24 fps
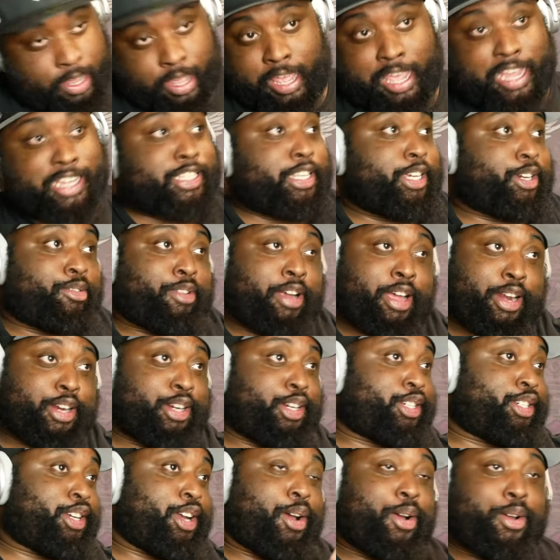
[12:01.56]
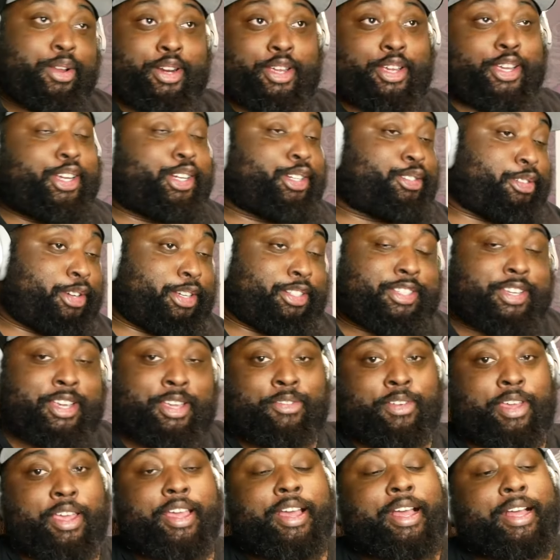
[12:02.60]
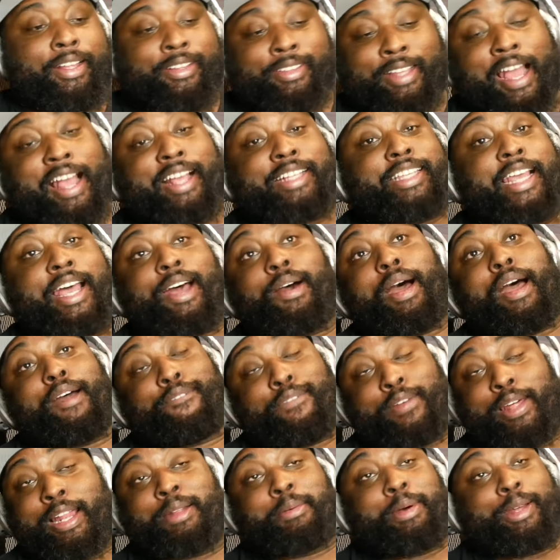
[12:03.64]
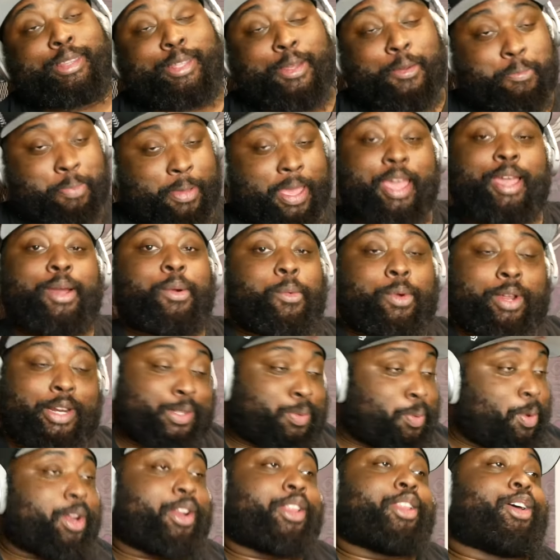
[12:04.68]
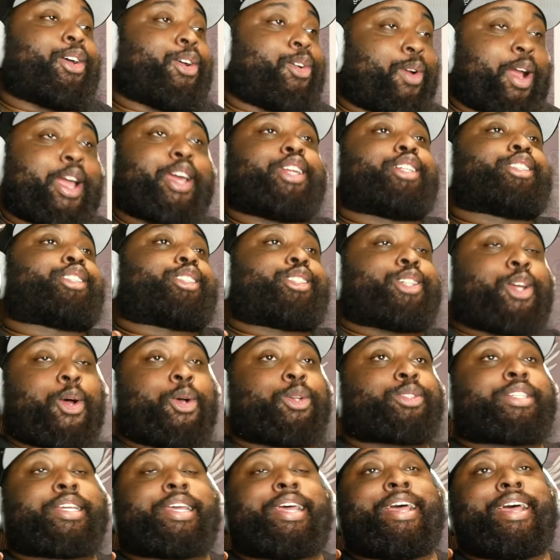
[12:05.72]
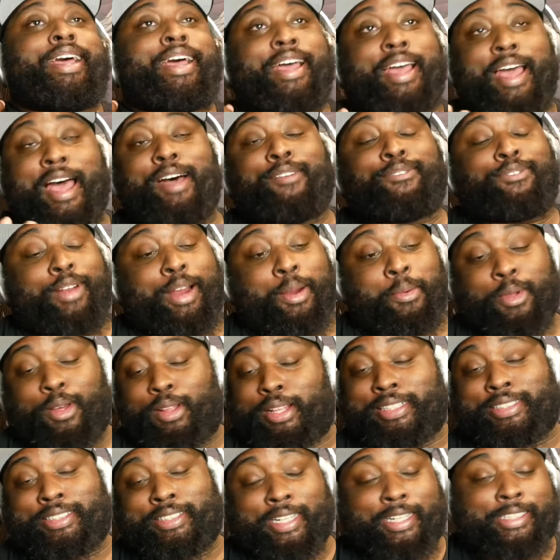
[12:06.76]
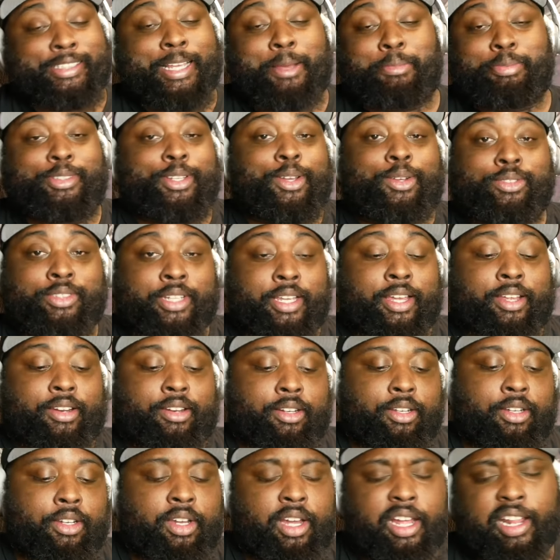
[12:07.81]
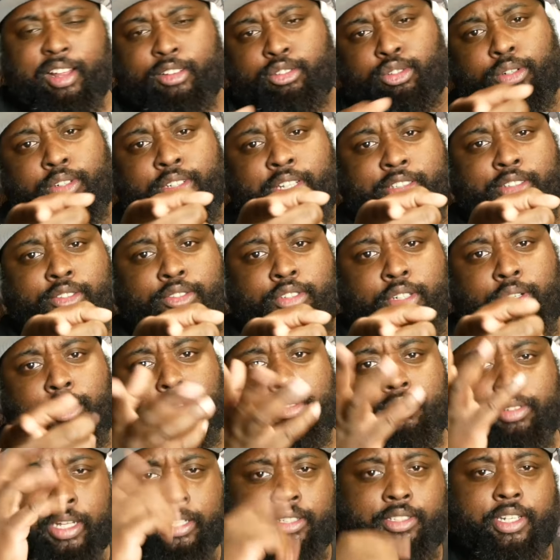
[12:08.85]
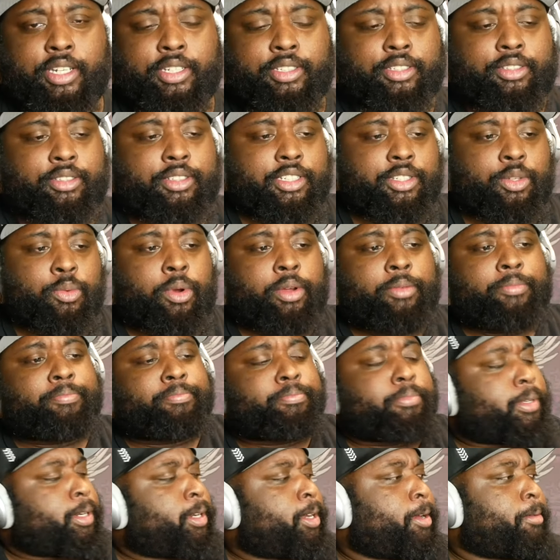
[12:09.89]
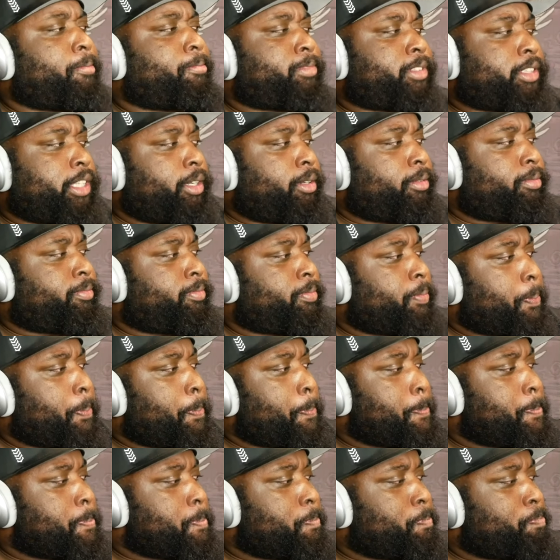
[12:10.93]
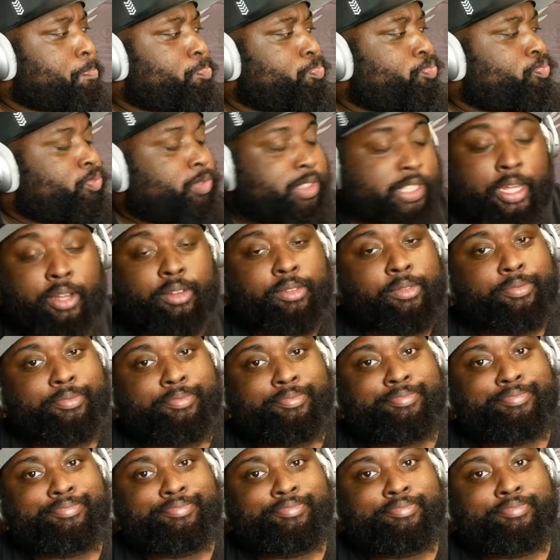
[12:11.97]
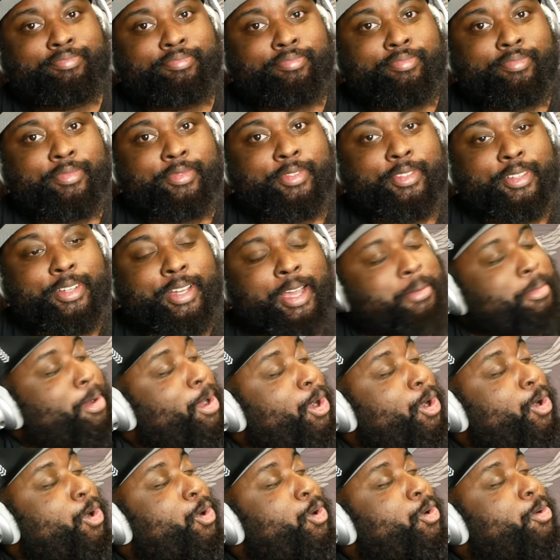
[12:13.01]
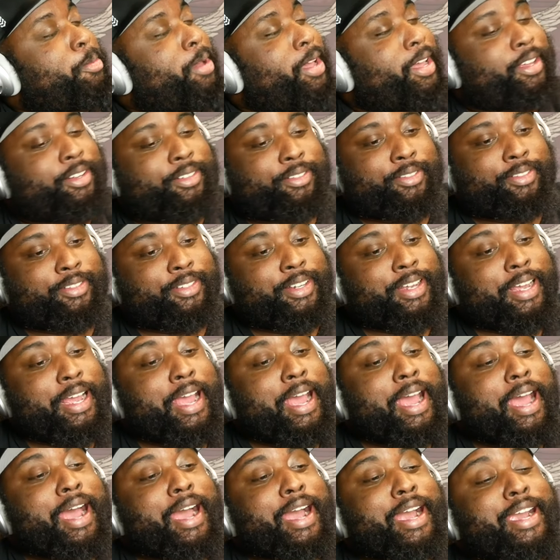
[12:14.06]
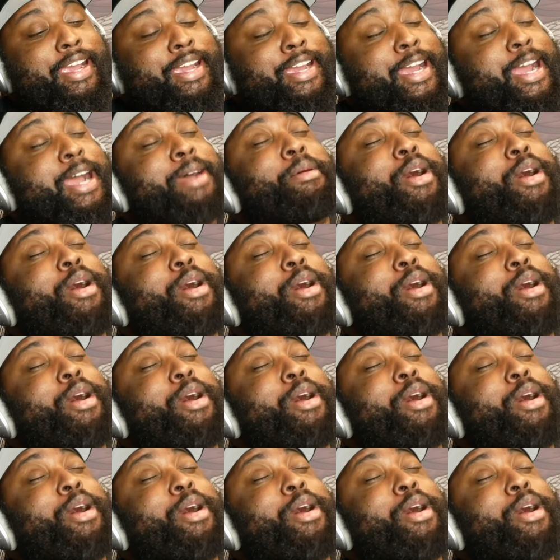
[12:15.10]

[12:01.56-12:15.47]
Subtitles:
it's the greatest show in the history of TV. That's how I feel about The Penguin. It's one of the greatest shows ever. I mean, only 6 episodes in. I love True Detective 2, that season 1. But still. So, come on, man. Come